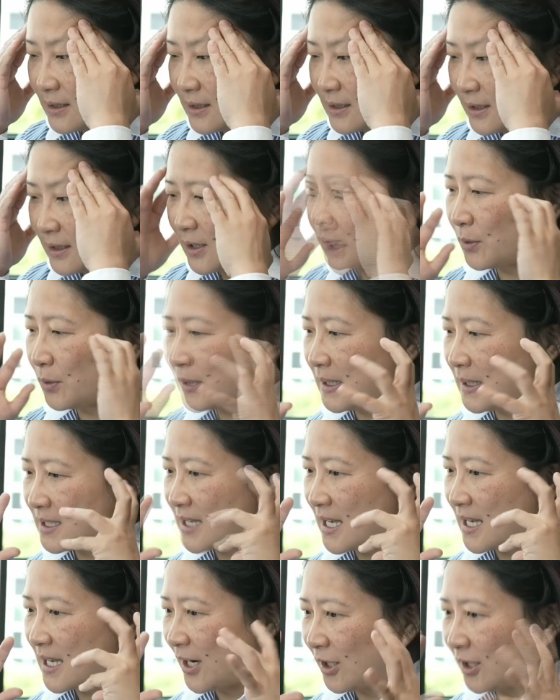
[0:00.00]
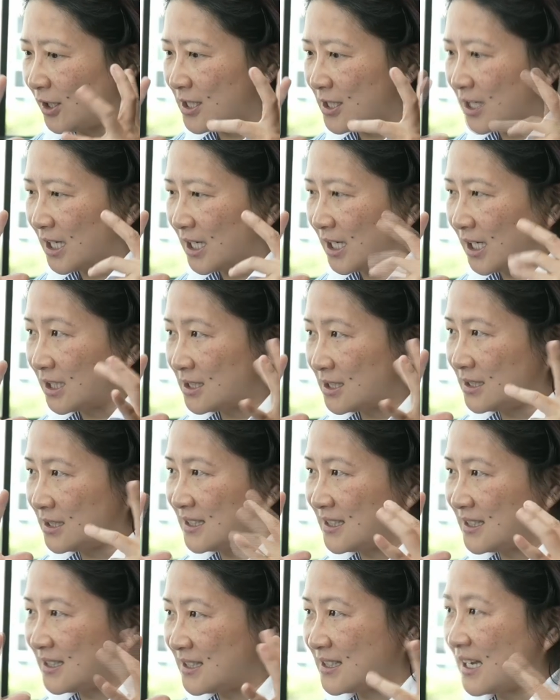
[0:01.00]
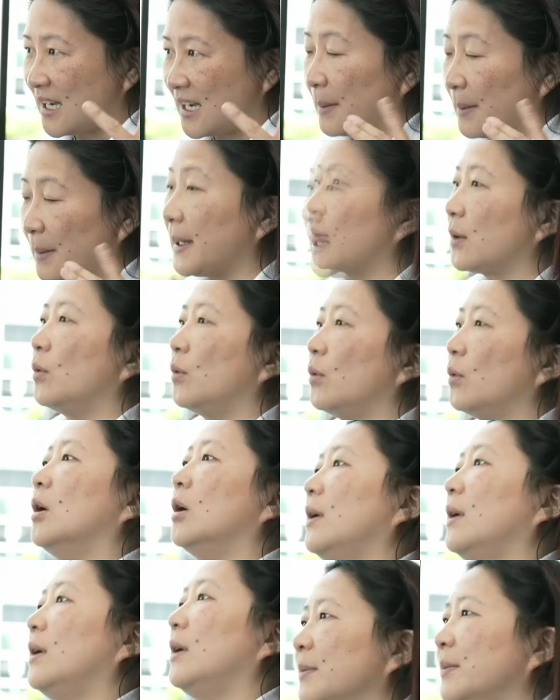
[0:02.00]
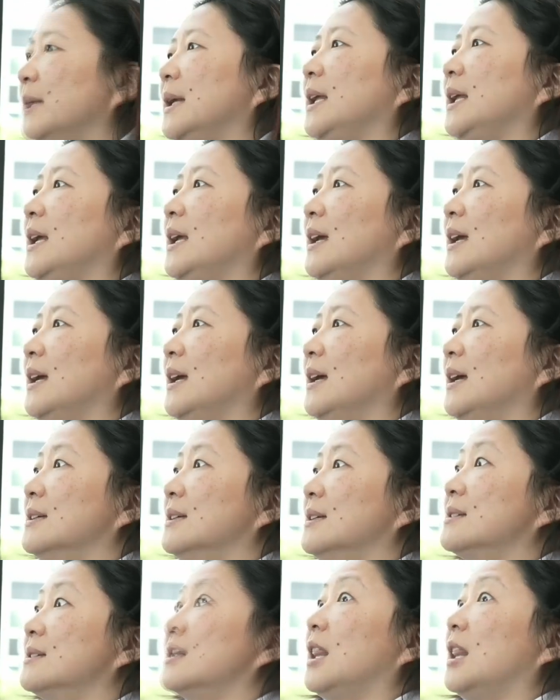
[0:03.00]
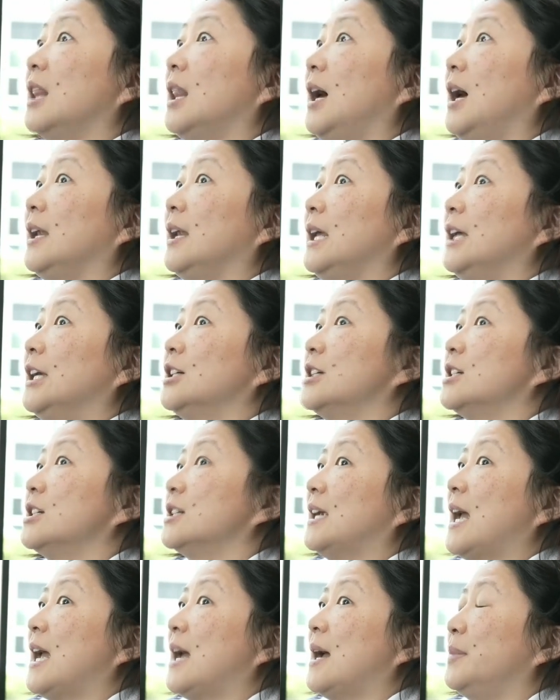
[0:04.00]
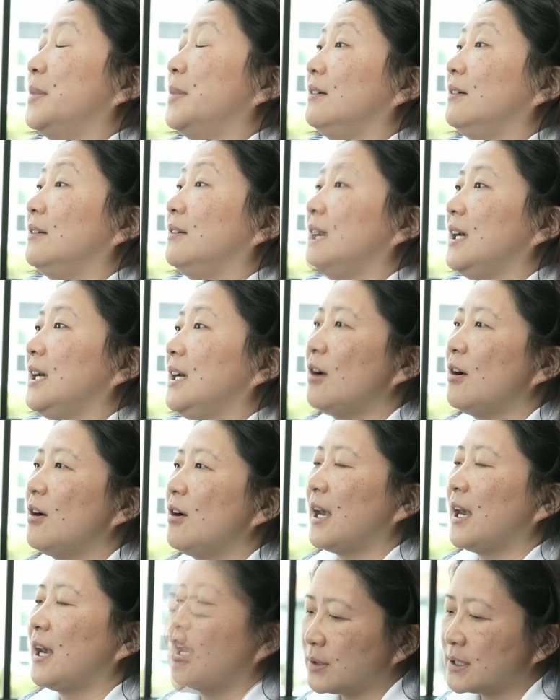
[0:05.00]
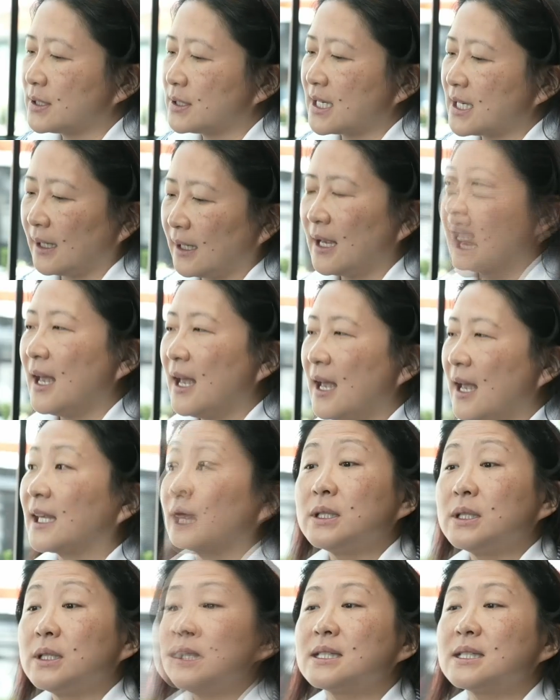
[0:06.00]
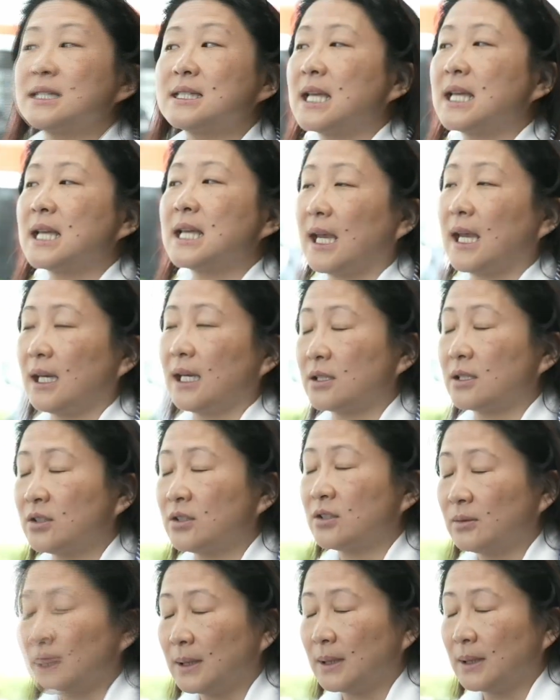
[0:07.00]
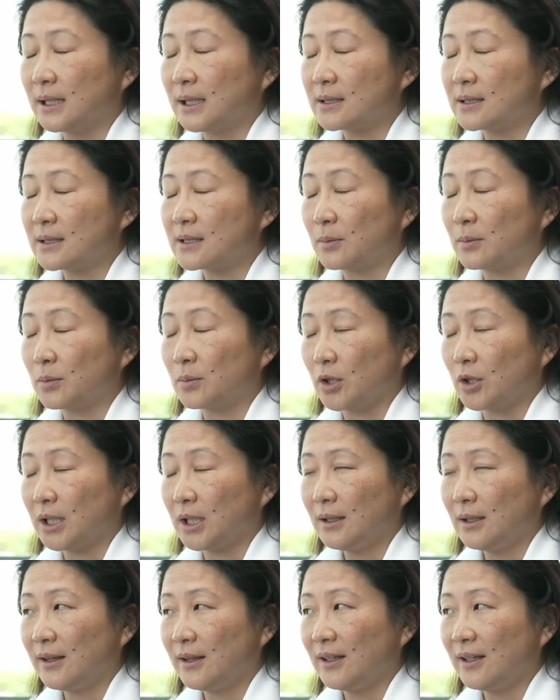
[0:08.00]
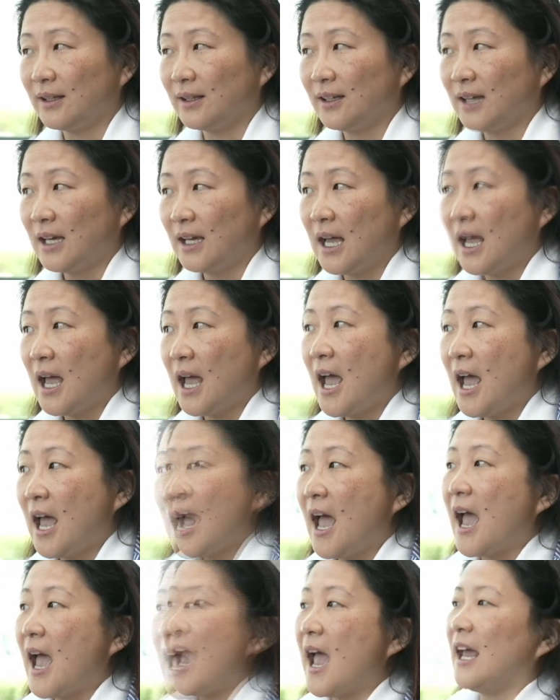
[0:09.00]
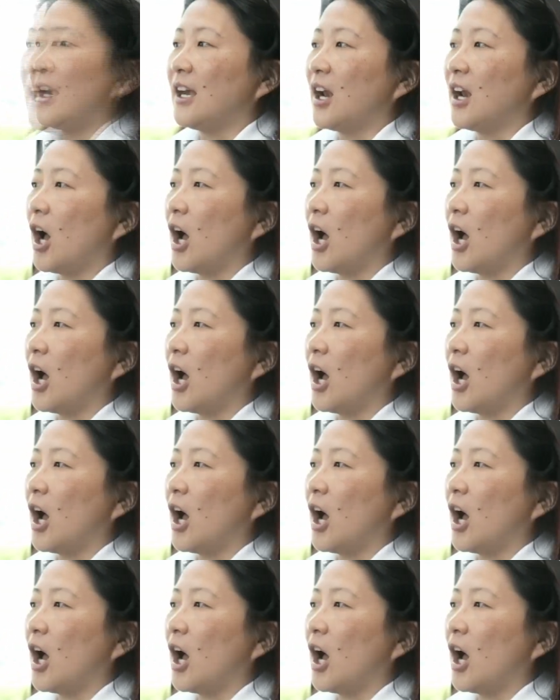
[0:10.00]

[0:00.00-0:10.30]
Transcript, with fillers: there would be this energy. Mm-hmm. I'm like, whoa, everybody, there's a lot of energy happening right now. And I would say, can you just take two minutes to breathe? Nice. And